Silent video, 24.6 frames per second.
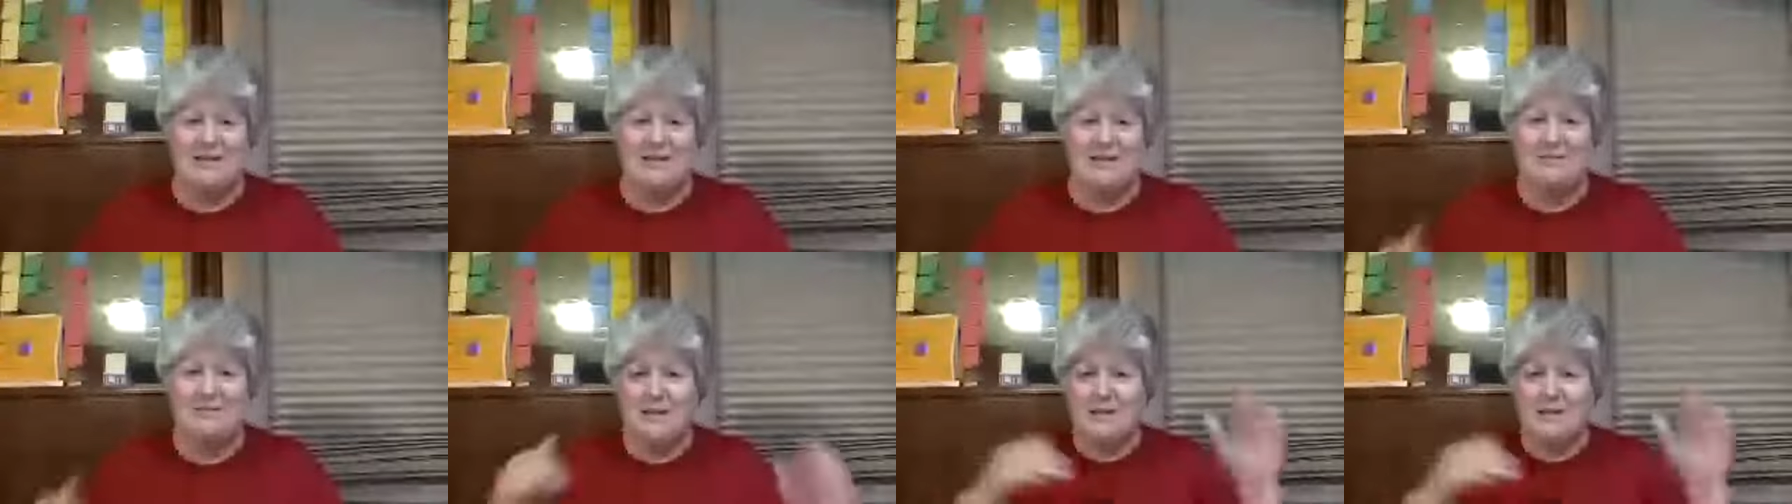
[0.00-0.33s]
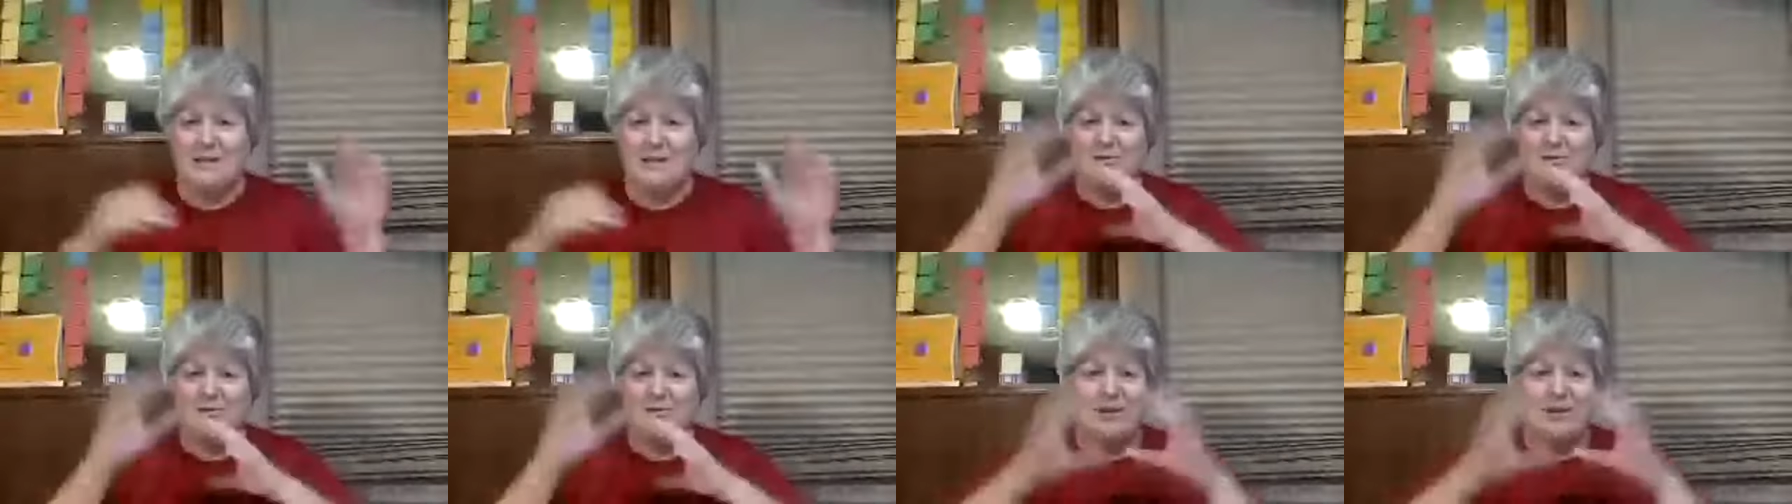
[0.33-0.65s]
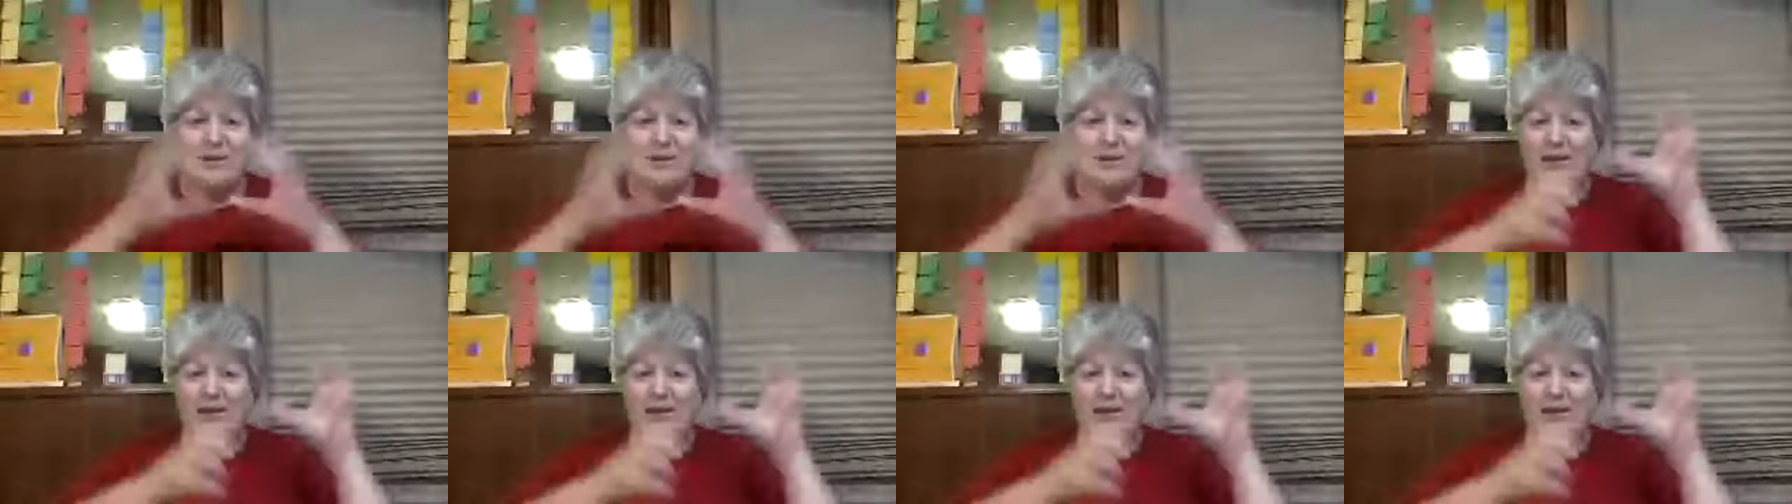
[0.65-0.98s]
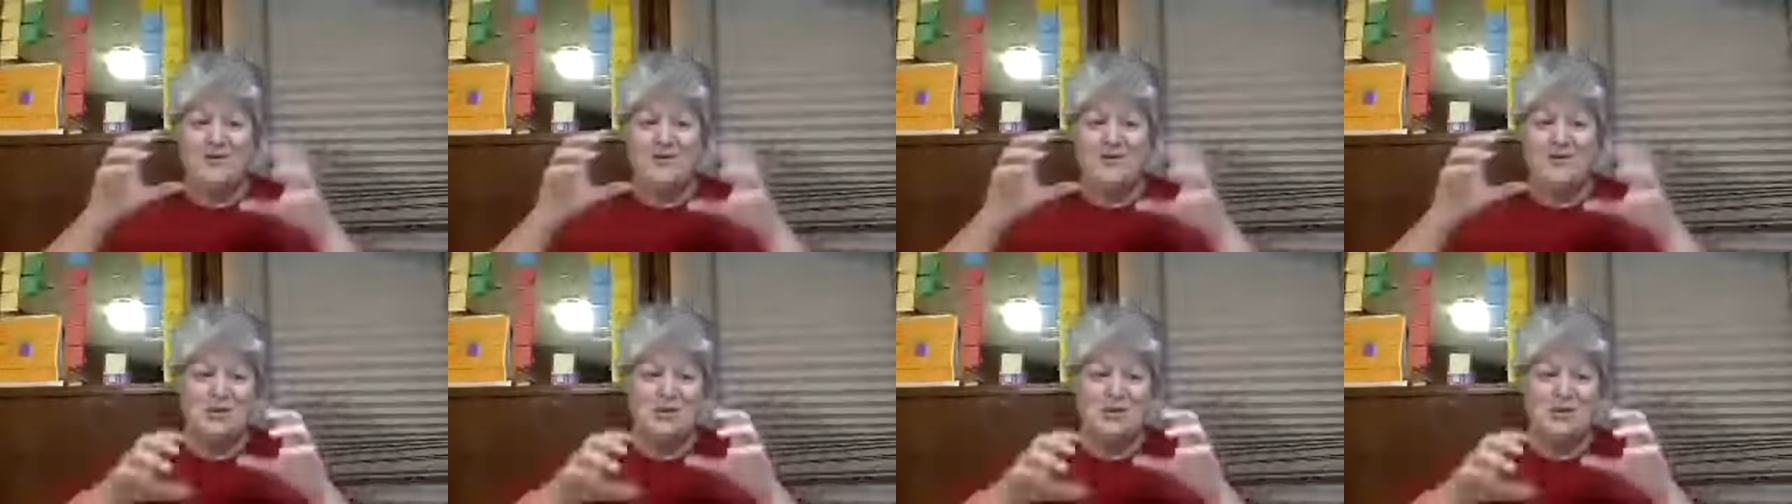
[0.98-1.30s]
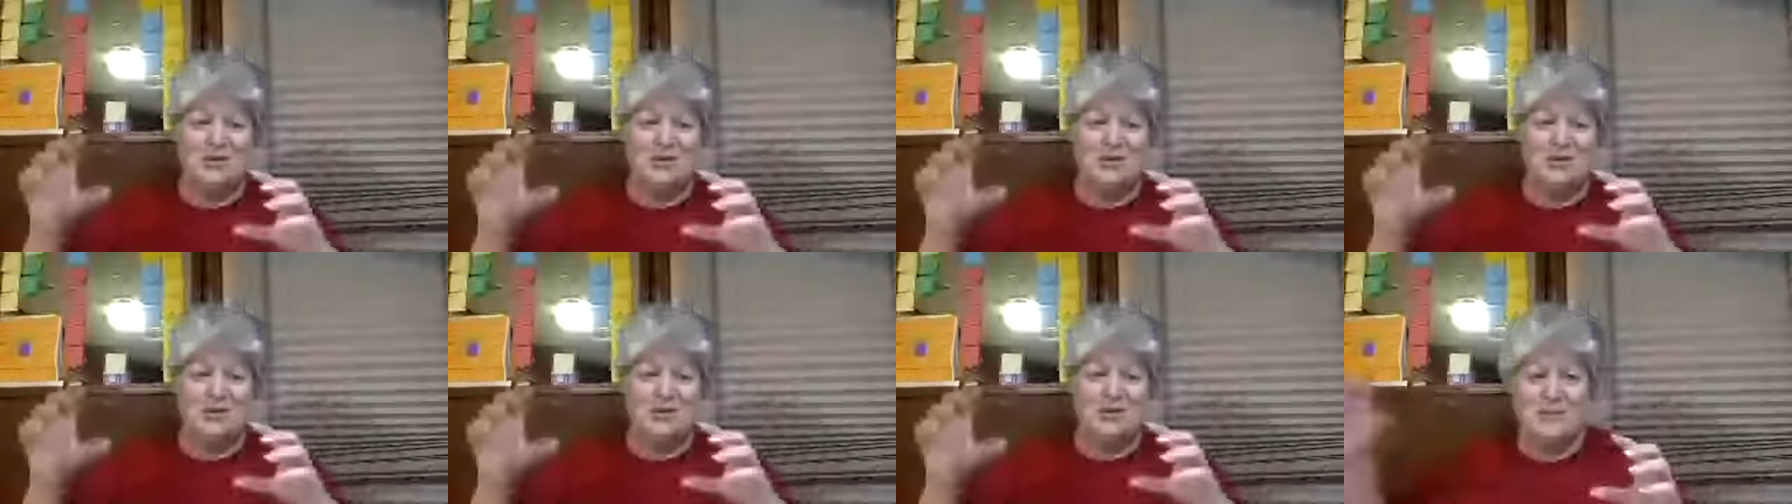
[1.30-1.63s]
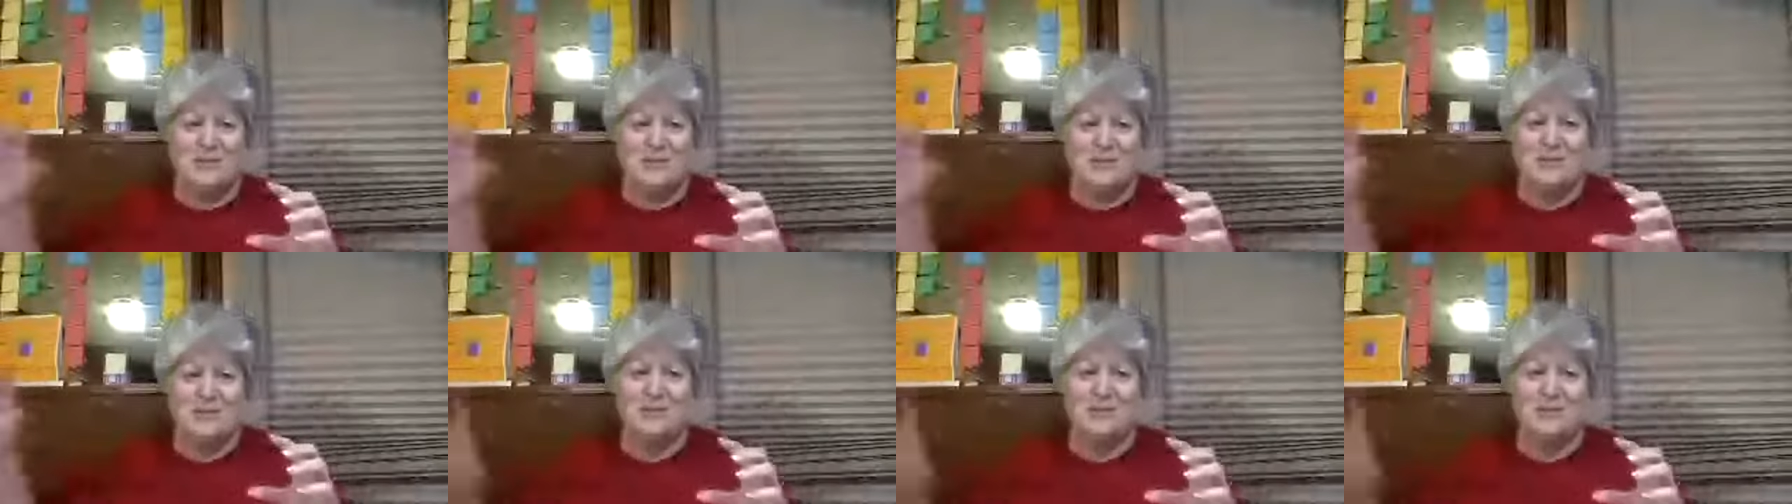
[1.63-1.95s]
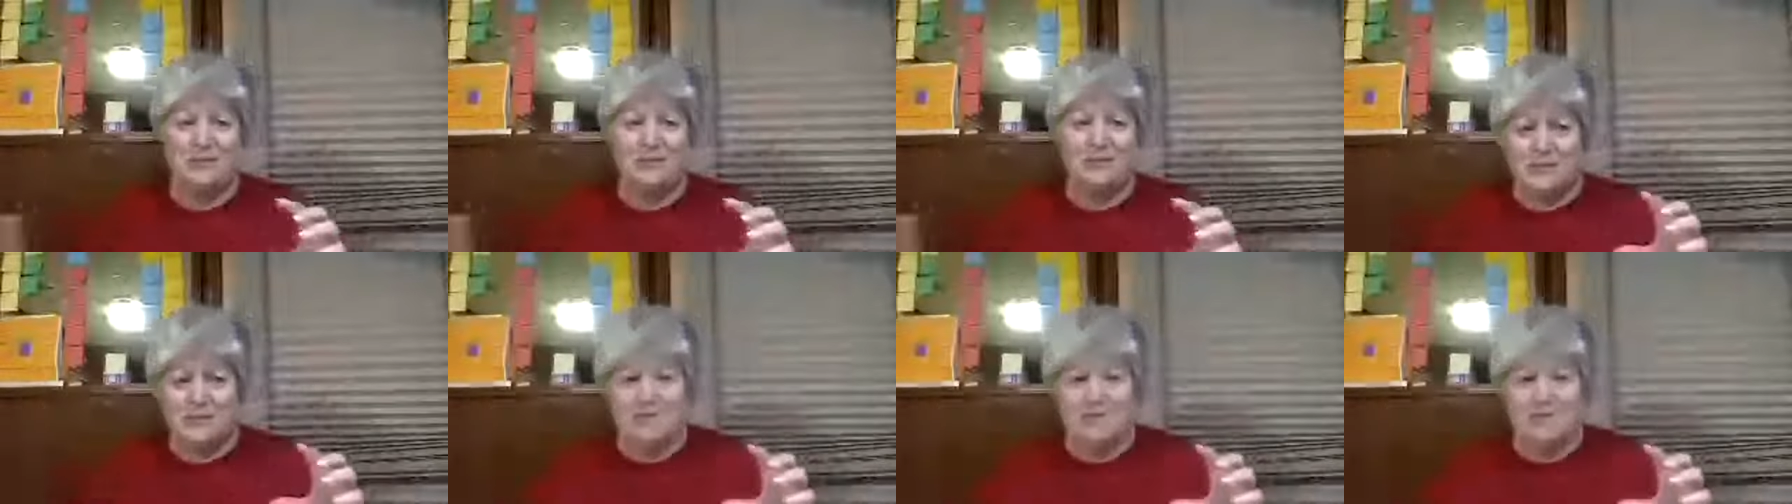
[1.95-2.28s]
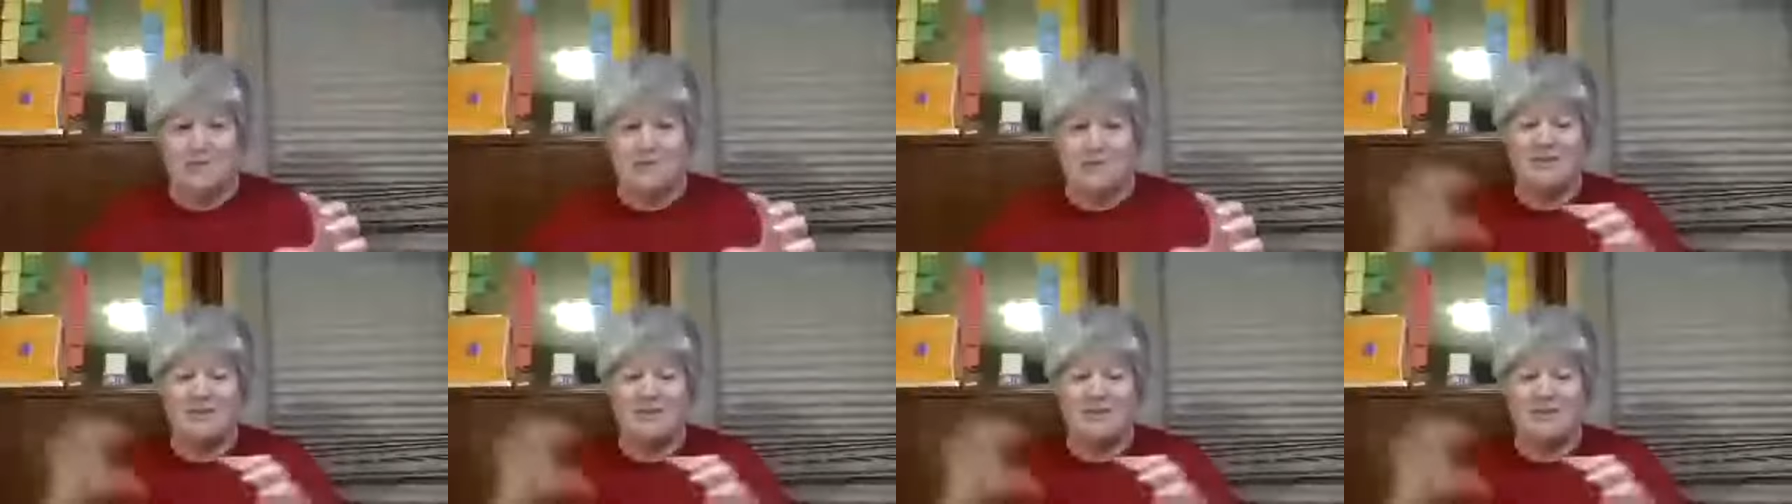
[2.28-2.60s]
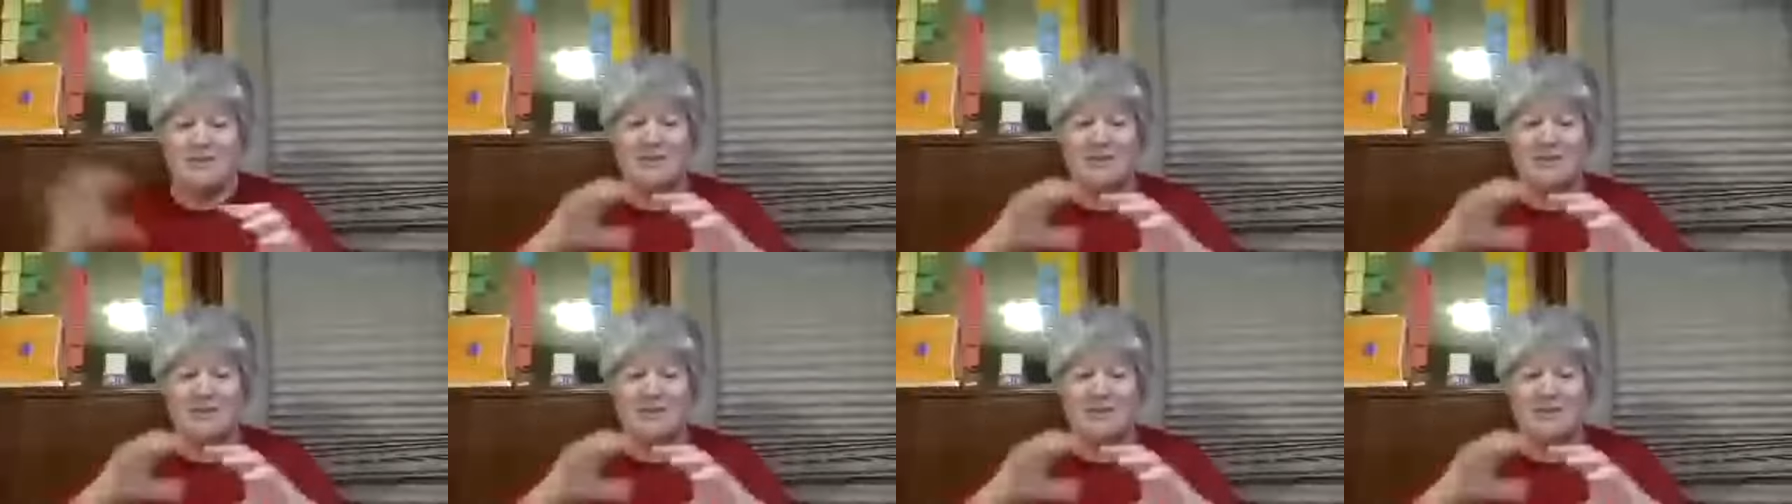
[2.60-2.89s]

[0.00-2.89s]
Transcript: and in my time trade, I only have certain time slots